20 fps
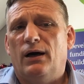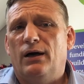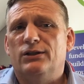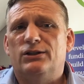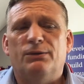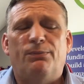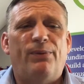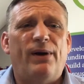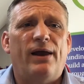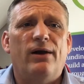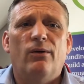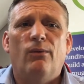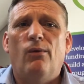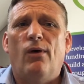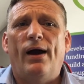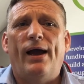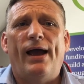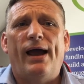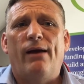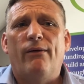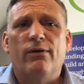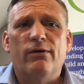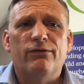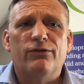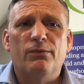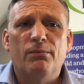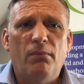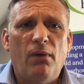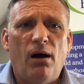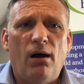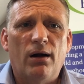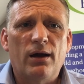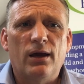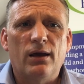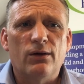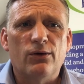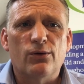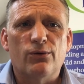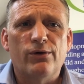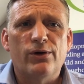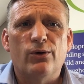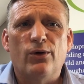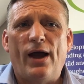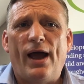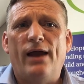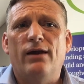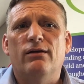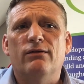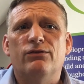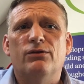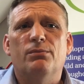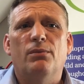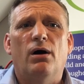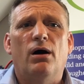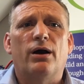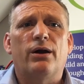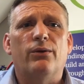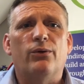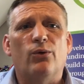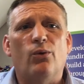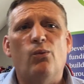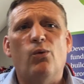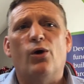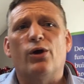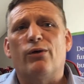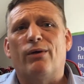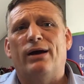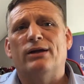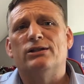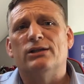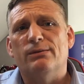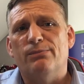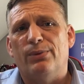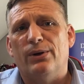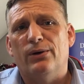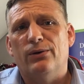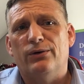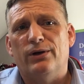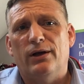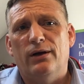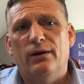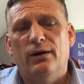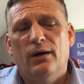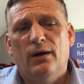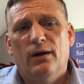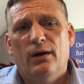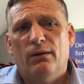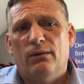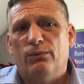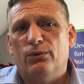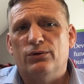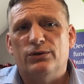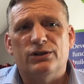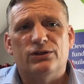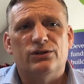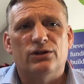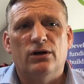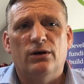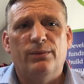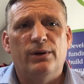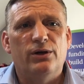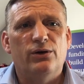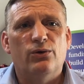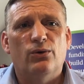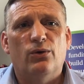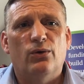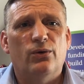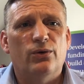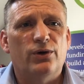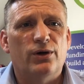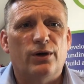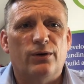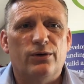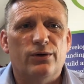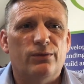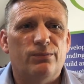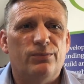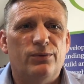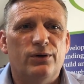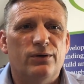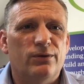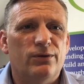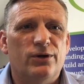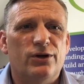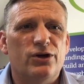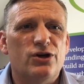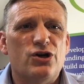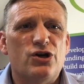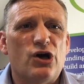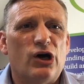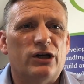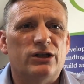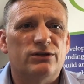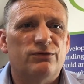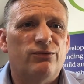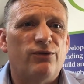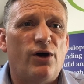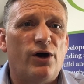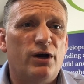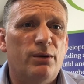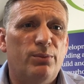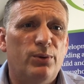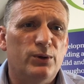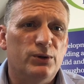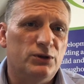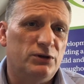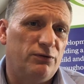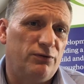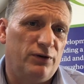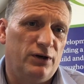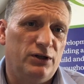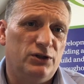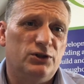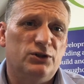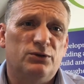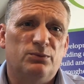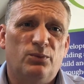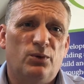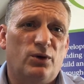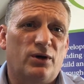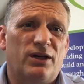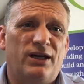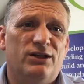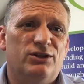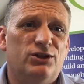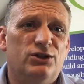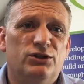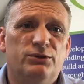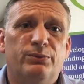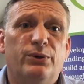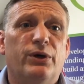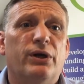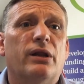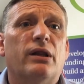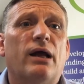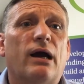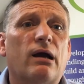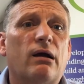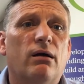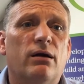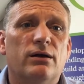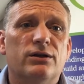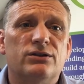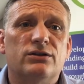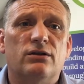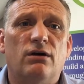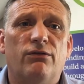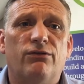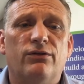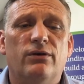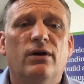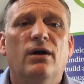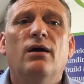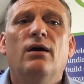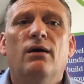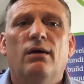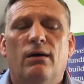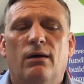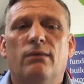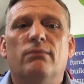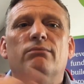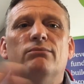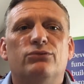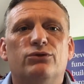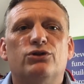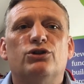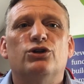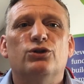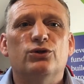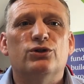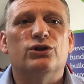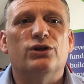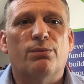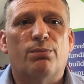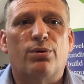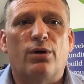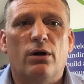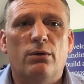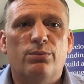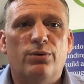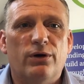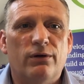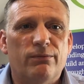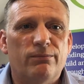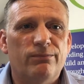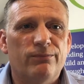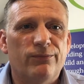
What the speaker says: Depend on what area of the market you're in, or end of the market you're in, or what you're actually building, will determine your nice finer points, your finishes, and what kitchens you put in and that kind of stuff, and choose the appropriate